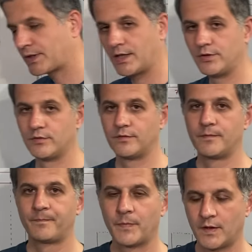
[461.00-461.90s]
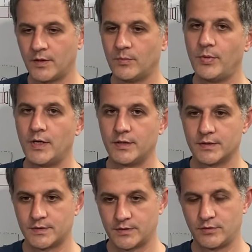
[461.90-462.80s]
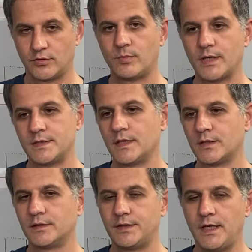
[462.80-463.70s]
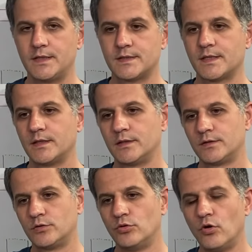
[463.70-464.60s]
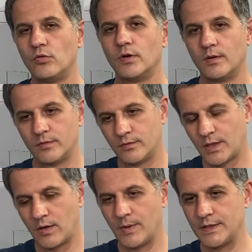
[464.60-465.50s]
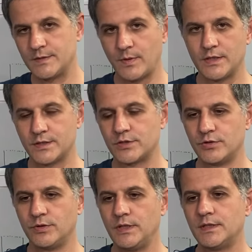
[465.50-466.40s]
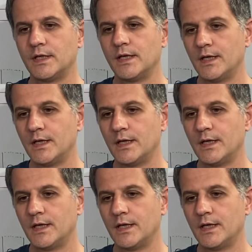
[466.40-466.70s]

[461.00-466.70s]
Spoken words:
kind of bearings your bicycle takes and to know how many spacers you need,